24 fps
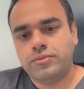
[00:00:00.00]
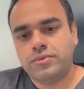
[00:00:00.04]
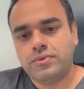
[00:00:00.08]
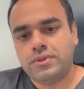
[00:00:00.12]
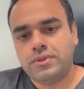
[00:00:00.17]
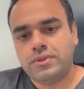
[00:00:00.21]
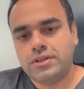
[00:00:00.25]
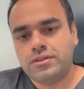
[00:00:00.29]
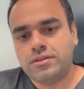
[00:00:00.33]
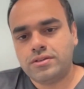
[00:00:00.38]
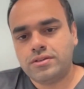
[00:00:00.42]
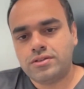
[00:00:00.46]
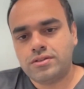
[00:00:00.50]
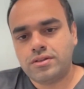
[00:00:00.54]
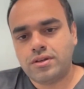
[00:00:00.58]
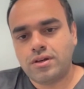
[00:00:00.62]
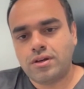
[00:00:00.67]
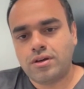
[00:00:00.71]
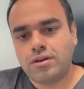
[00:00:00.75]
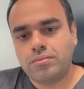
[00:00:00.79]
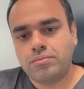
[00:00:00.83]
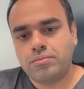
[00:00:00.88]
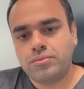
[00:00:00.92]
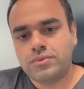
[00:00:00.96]
This is
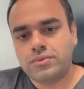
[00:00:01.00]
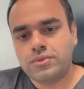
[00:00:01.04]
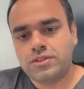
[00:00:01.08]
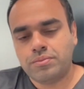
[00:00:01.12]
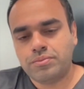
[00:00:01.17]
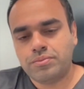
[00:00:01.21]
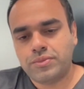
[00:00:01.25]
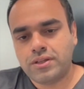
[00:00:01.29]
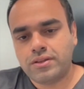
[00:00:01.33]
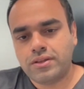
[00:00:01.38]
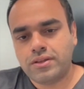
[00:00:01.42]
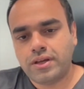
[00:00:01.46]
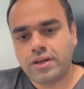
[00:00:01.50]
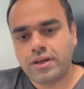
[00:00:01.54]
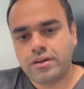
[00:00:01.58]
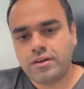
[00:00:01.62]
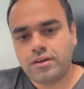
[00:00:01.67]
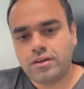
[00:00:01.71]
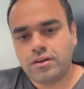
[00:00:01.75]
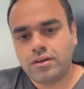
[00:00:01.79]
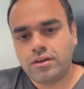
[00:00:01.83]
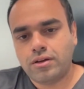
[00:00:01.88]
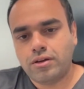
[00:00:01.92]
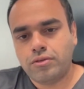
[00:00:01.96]
something
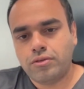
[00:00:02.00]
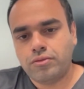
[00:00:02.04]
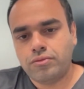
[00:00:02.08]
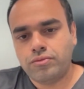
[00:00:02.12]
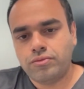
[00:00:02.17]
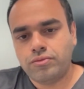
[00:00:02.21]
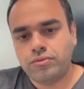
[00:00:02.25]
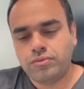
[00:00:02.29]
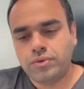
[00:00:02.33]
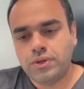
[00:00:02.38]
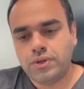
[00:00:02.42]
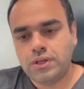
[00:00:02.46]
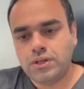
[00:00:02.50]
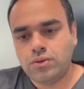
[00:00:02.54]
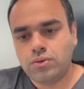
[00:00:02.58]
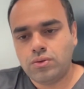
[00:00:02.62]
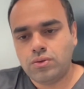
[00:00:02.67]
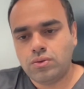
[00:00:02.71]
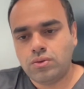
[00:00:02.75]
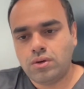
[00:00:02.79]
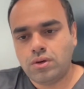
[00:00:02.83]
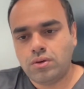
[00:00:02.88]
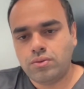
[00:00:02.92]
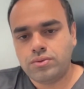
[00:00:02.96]
that we
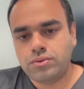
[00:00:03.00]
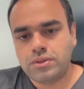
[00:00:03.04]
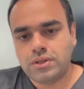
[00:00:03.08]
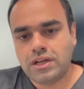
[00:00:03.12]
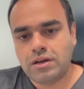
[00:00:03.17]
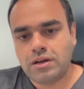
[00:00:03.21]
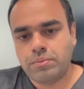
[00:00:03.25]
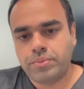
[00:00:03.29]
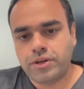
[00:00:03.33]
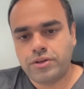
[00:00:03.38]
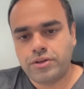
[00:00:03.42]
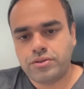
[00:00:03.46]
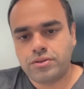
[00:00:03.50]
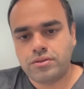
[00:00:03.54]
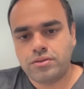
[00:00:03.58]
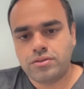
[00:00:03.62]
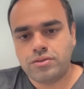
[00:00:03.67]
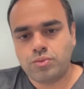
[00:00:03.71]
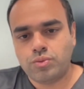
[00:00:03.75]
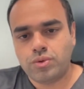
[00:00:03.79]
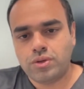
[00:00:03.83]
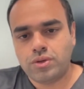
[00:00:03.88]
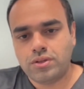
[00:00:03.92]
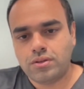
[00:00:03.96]
do counsel our
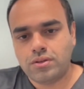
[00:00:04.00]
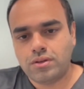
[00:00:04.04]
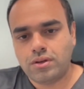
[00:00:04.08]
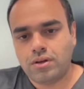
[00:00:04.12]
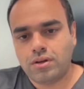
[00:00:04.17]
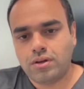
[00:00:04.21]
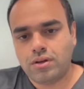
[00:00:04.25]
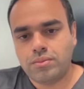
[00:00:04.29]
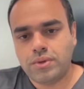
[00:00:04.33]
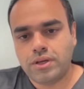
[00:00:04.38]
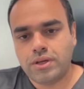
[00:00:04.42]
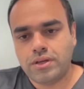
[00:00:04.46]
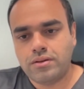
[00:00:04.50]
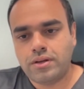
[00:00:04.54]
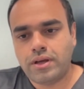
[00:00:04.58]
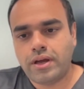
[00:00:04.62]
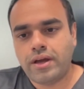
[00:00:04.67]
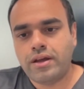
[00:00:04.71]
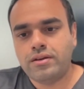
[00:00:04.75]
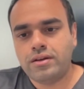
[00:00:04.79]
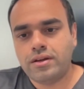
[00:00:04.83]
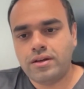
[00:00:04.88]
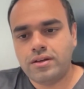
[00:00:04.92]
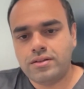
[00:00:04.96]
patients with,
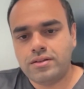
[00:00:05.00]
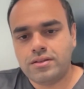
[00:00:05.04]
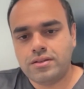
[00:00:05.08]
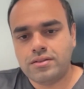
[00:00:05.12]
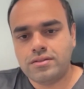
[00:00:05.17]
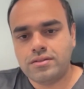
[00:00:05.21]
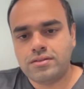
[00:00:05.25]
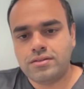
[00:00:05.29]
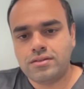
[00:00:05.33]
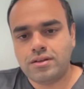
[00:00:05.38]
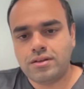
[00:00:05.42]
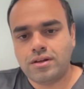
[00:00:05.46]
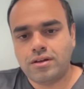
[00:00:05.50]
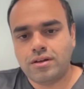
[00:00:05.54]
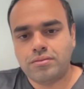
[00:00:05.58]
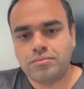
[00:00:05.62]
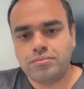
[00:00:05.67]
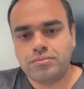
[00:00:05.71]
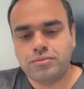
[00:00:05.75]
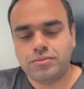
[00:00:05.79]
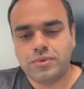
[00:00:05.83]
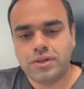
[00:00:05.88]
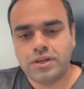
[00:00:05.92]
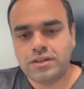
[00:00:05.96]
and it
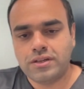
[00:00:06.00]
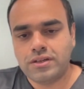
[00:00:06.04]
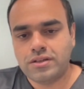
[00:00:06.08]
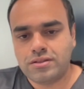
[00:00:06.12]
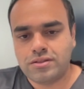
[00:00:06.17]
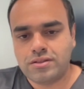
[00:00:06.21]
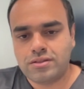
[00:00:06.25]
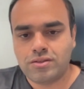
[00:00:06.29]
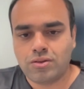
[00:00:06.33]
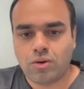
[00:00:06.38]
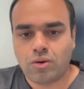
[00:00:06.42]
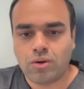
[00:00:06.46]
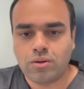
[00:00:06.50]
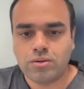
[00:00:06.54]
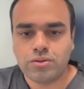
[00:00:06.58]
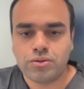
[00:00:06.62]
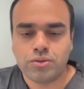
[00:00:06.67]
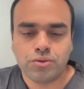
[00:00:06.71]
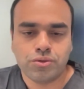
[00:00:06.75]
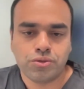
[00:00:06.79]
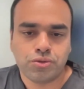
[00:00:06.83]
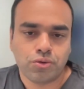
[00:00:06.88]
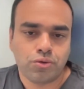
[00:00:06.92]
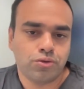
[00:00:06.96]
is
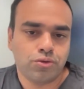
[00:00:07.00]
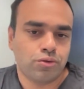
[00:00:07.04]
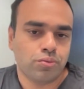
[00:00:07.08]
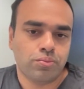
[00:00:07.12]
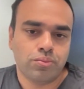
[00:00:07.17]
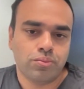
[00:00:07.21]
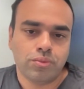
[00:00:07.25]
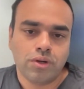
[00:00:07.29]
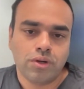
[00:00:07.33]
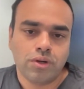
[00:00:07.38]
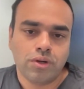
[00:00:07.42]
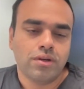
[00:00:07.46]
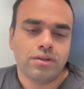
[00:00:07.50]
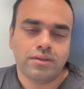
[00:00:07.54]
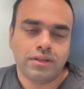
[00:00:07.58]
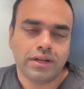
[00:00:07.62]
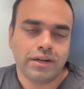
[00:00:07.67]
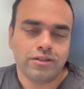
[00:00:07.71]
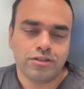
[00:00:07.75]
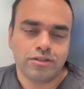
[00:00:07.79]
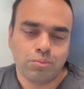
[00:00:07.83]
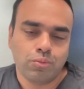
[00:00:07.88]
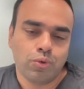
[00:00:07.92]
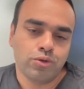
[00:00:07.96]
also shown to,
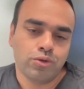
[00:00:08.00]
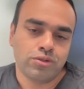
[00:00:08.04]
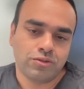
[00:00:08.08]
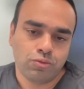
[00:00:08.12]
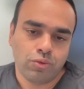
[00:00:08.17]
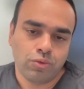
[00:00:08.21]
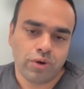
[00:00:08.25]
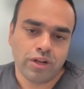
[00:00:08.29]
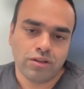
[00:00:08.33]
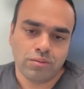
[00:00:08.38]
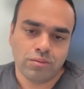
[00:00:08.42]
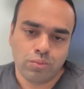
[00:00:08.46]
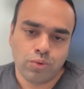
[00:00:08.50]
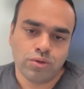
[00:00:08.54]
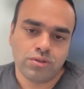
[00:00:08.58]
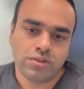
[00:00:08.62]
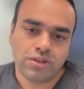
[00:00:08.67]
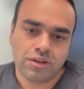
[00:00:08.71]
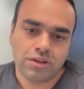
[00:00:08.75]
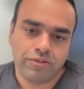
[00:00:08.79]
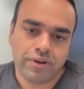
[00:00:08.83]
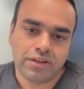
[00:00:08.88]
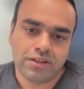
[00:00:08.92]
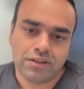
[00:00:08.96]
that is the most, one of the most
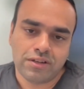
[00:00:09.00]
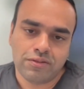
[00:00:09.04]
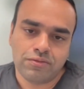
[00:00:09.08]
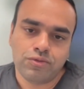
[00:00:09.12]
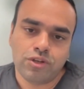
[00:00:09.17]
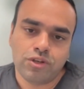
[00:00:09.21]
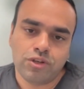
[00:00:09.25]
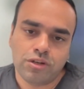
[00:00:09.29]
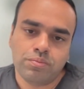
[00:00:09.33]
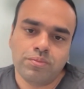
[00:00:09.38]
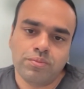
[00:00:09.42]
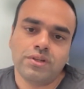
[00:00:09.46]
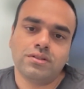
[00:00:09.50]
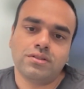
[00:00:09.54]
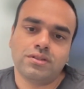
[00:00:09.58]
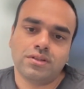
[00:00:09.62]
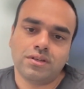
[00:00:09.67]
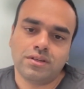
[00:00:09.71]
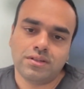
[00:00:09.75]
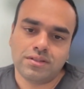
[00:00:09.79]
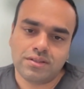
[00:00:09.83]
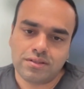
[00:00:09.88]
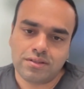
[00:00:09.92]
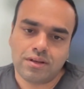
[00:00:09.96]
effective treatments
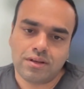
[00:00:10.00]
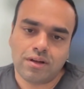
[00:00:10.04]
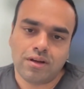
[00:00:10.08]
is